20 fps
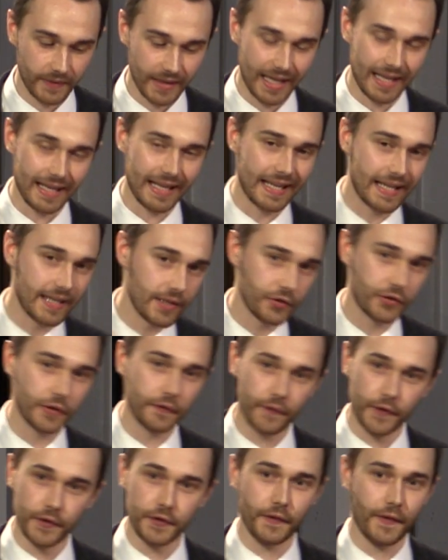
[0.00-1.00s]
And here's the
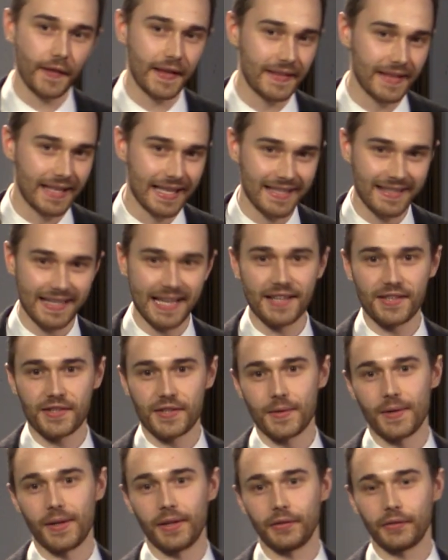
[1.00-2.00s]
first thing that he says
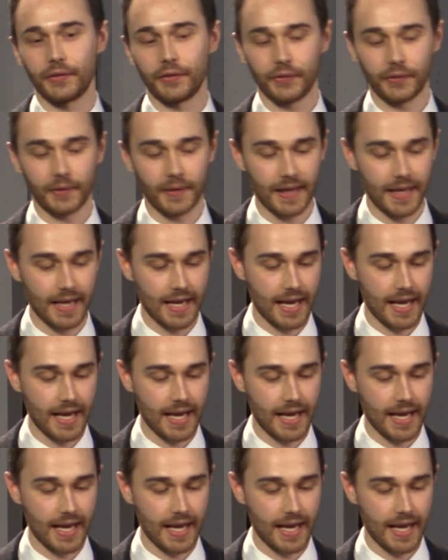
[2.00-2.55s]
to us.